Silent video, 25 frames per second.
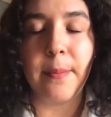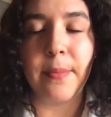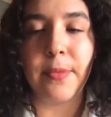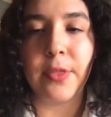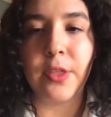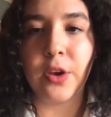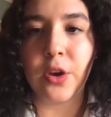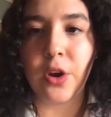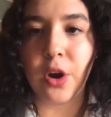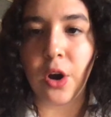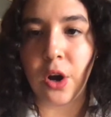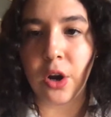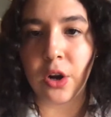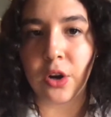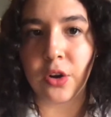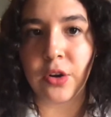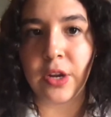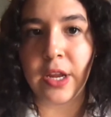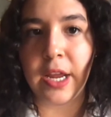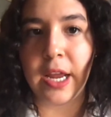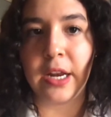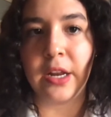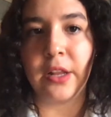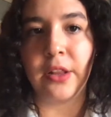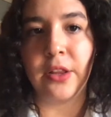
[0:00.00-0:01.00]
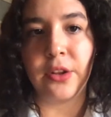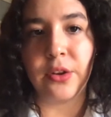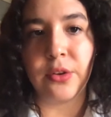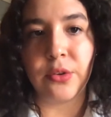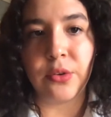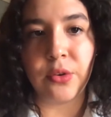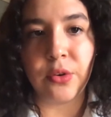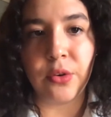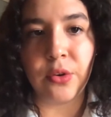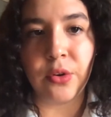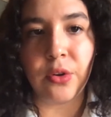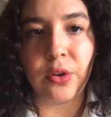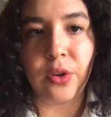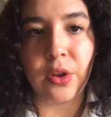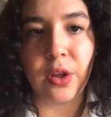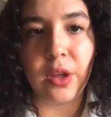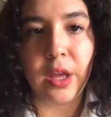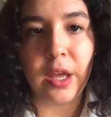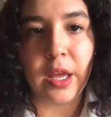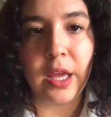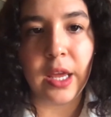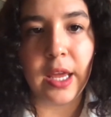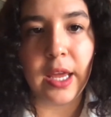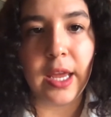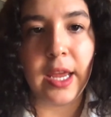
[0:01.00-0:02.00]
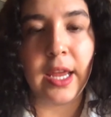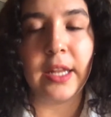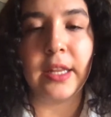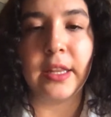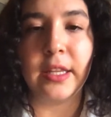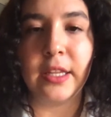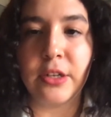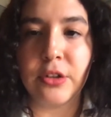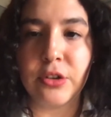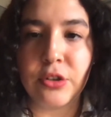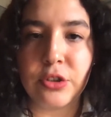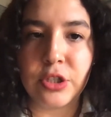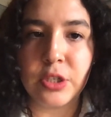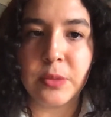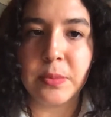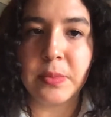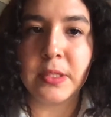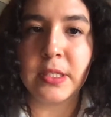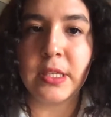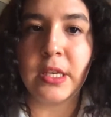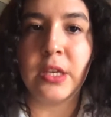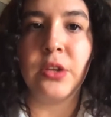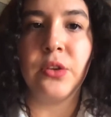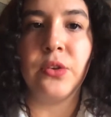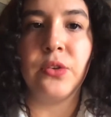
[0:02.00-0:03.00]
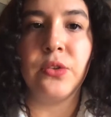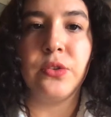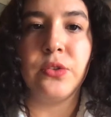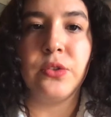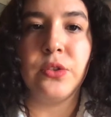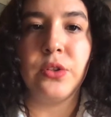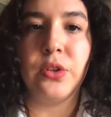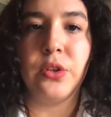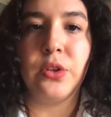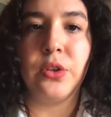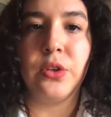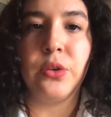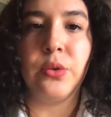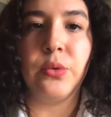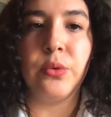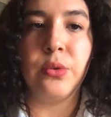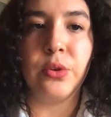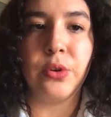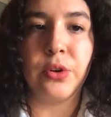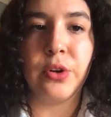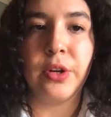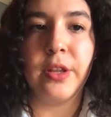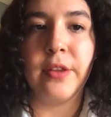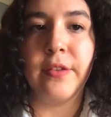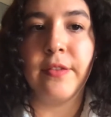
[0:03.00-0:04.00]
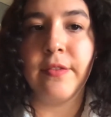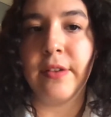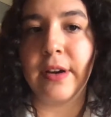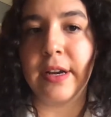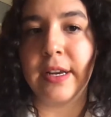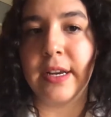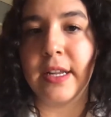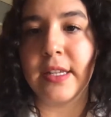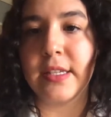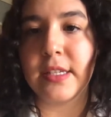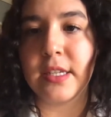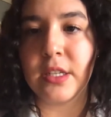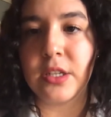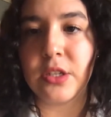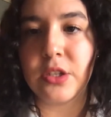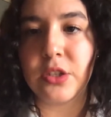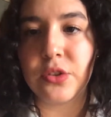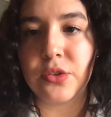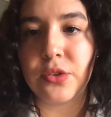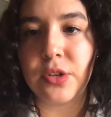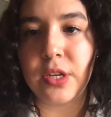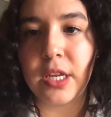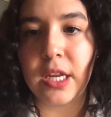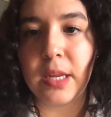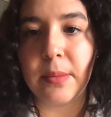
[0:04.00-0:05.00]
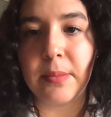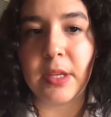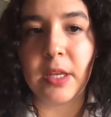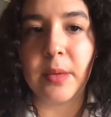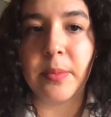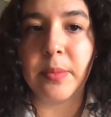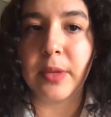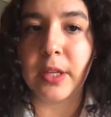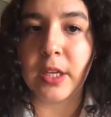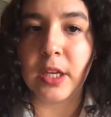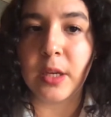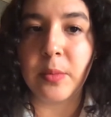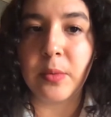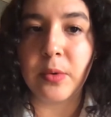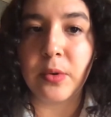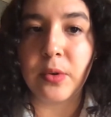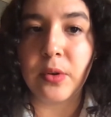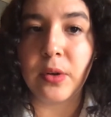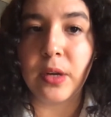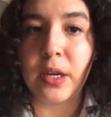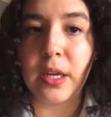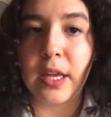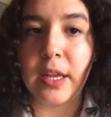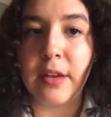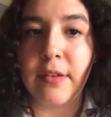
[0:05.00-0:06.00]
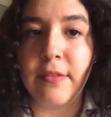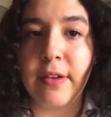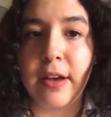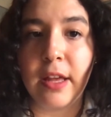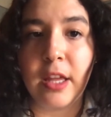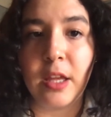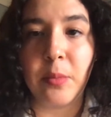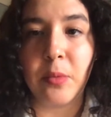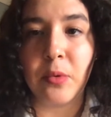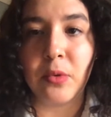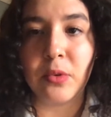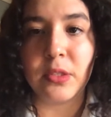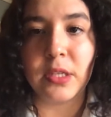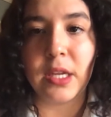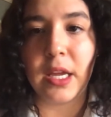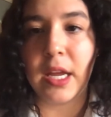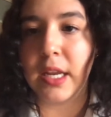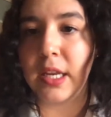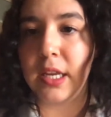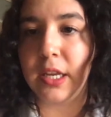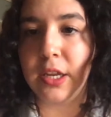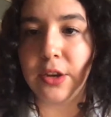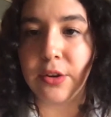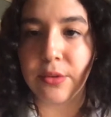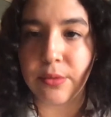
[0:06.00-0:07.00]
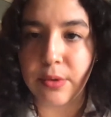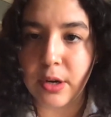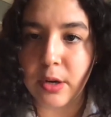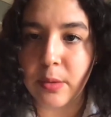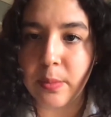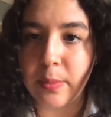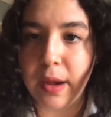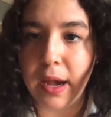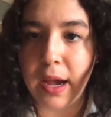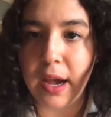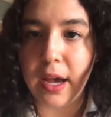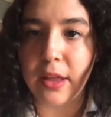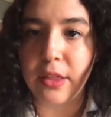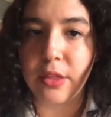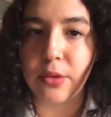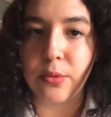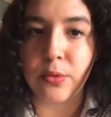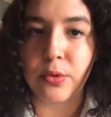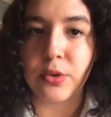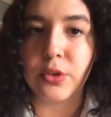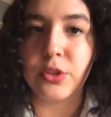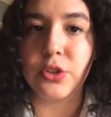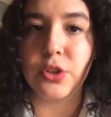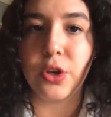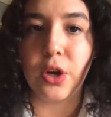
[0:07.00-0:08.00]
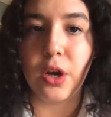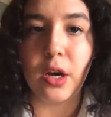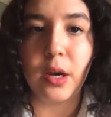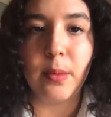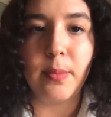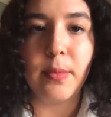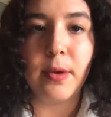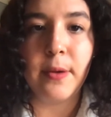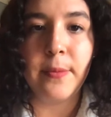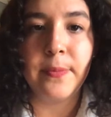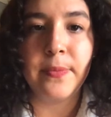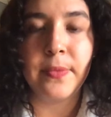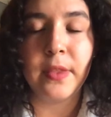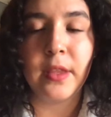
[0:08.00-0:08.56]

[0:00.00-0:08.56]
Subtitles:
the concrete analytical and leadership skills you learn in the finance industry can be applicable and valuable to any career path or job.